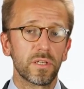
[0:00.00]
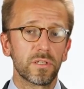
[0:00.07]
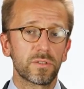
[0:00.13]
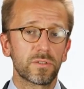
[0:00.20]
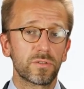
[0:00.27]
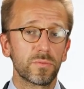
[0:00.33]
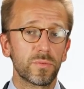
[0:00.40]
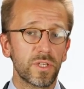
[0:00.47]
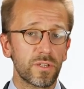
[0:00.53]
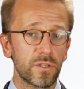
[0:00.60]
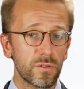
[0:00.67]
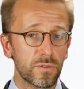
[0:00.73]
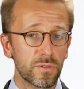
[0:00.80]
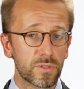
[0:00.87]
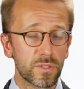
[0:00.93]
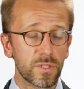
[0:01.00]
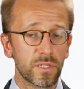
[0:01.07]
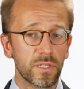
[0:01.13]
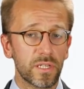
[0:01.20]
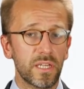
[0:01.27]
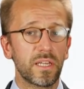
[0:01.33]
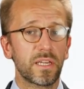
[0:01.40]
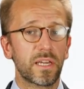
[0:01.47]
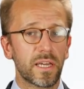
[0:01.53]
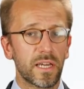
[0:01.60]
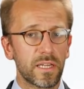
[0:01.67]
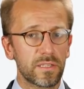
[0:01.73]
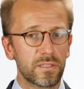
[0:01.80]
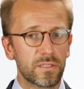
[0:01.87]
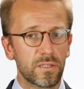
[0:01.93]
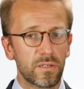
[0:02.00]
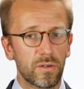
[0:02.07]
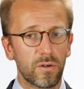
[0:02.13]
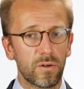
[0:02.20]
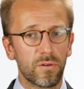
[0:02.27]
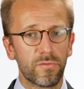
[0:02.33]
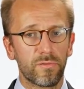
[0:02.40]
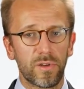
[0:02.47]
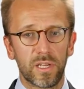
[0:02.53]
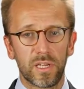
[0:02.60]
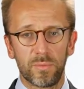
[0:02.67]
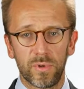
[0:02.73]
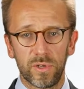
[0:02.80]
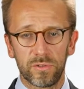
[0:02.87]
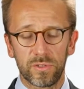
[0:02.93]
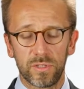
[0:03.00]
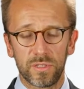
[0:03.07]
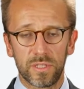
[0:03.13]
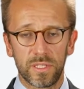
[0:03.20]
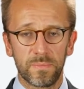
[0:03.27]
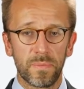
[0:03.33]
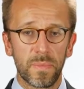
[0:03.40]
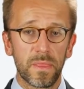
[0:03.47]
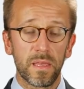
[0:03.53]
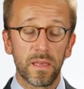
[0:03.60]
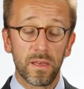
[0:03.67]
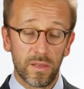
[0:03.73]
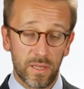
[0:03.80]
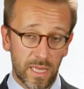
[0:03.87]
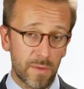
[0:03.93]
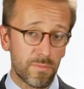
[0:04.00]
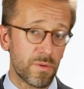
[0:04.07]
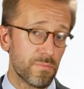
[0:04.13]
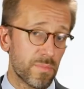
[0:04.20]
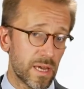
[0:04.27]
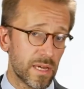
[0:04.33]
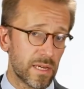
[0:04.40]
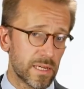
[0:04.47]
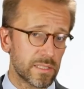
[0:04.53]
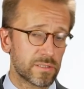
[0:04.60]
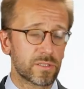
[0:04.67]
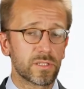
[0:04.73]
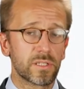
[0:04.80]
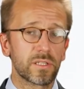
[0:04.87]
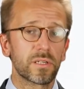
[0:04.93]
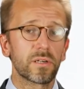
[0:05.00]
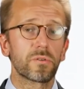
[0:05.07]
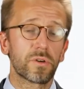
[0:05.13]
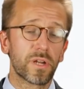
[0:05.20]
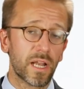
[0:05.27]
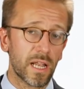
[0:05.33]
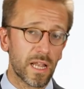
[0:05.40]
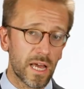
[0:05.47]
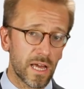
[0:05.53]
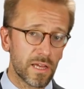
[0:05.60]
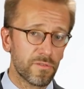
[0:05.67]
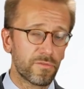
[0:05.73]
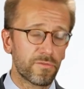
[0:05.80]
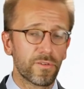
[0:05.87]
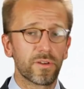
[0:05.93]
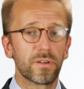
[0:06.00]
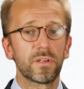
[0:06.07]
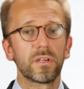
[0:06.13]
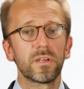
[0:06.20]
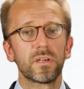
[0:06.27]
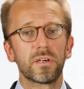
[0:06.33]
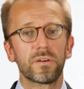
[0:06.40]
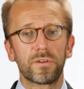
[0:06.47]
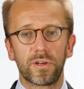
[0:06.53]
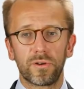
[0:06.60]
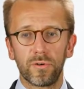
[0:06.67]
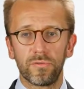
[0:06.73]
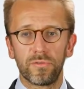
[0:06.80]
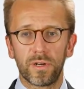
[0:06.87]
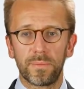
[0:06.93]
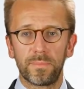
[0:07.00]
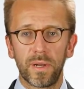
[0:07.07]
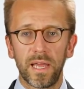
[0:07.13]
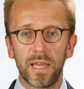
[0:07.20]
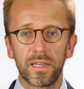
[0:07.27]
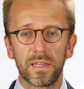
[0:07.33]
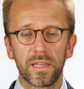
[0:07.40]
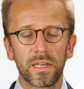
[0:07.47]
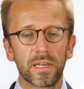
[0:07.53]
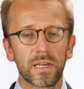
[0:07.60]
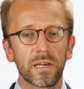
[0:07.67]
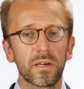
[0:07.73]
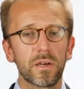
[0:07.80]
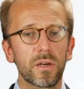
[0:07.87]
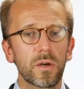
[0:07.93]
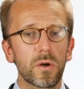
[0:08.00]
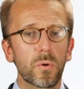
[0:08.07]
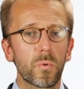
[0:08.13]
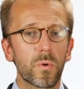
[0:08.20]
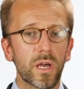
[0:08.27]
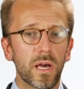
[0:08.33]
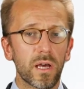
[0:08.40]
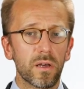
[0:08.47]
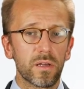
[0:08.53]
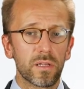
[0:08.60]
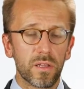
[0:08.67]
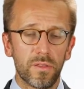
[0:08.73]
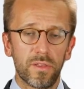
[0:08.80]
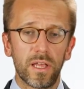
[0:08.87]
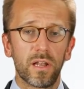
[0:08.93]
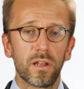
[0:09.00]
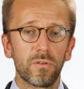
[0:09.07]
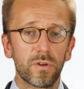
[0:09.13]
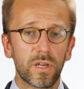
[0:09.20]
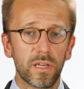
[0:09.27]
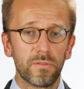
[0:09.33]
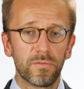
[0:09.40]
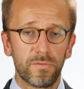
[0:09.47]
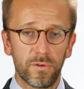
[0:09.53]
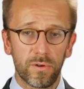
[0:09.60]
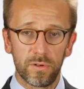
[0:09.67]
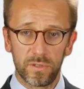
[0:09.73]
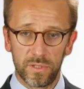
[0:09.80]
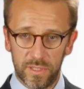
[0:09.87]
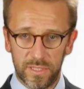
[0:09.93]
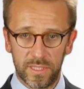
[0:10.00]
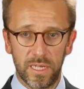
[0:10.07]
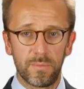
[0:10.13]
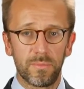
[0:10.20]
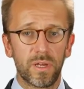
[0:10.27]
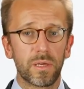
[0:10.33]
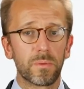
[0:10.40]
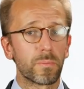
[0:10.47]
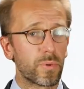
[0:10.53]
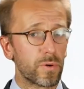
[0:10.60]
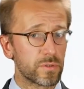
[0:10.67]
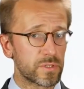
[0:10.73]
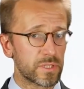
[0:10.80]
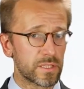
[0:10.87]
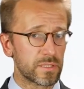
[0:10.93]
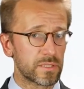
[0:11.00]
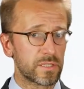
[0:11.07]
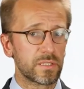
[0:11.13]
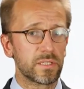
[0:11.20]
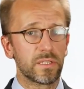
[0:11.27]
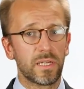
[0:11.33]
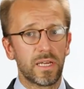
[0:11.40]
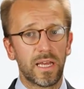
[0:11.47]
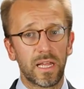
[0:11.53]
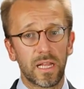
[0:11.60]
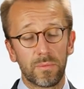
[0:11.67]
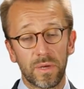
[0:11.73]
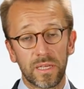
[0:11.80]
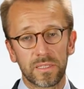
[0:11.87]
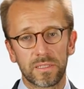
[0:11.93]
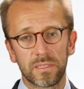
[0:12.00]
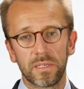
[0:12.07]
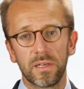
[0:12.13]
to be used in case of an emergency. Coming back at real-life recovery planning, we are then looking for some important elements.